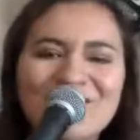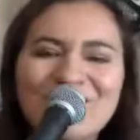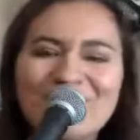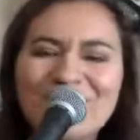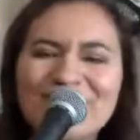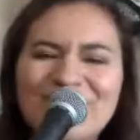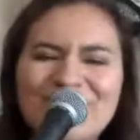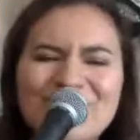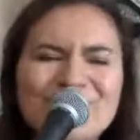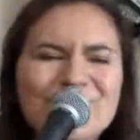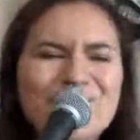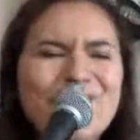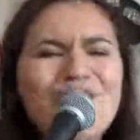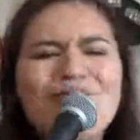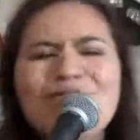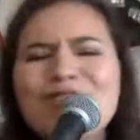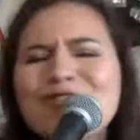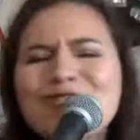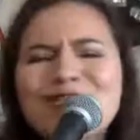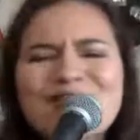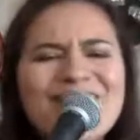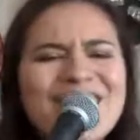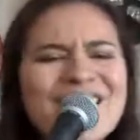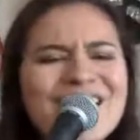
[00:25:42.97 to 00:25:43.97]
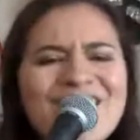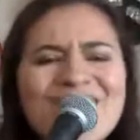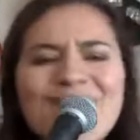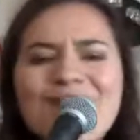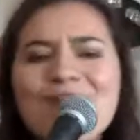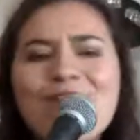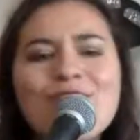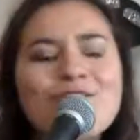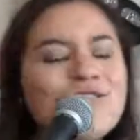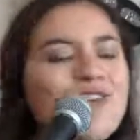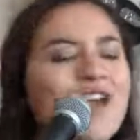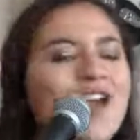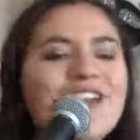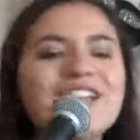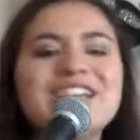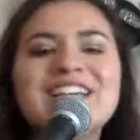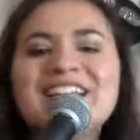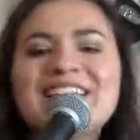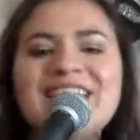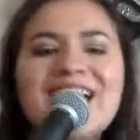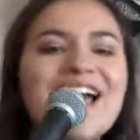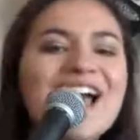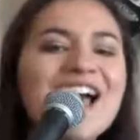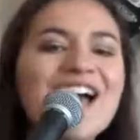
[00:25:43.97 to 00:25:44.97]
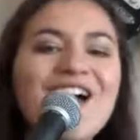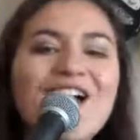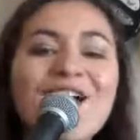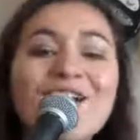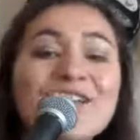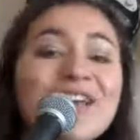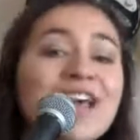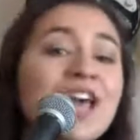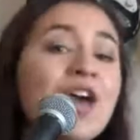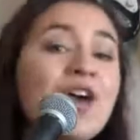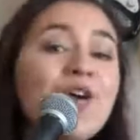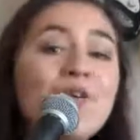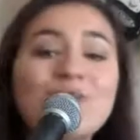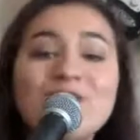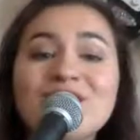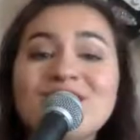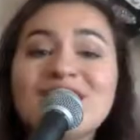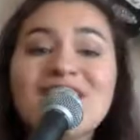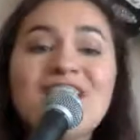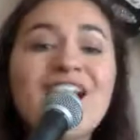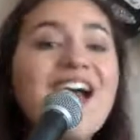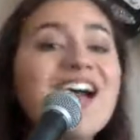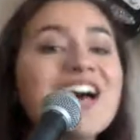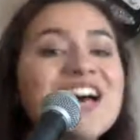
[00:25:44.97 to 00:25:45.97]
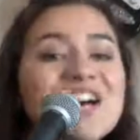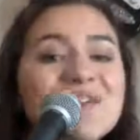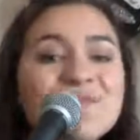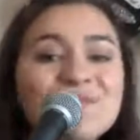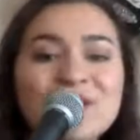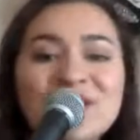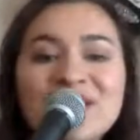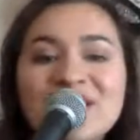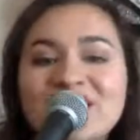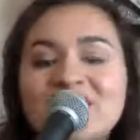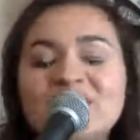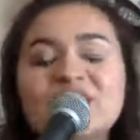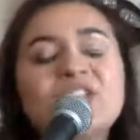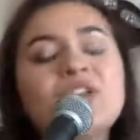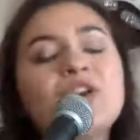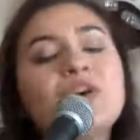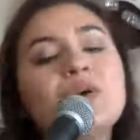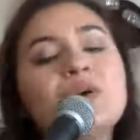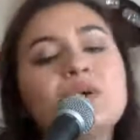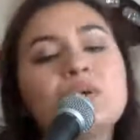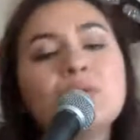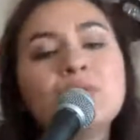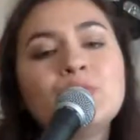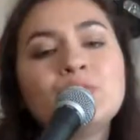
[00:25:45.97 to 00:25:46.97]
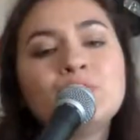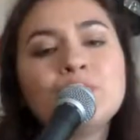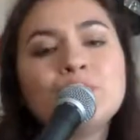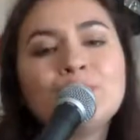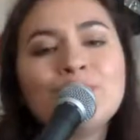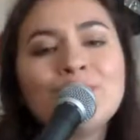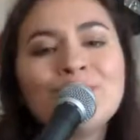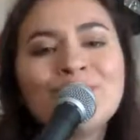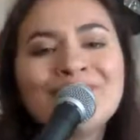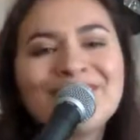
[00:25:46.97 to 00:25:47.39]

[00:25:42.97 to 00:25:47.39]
We know they're running out when I'm with you.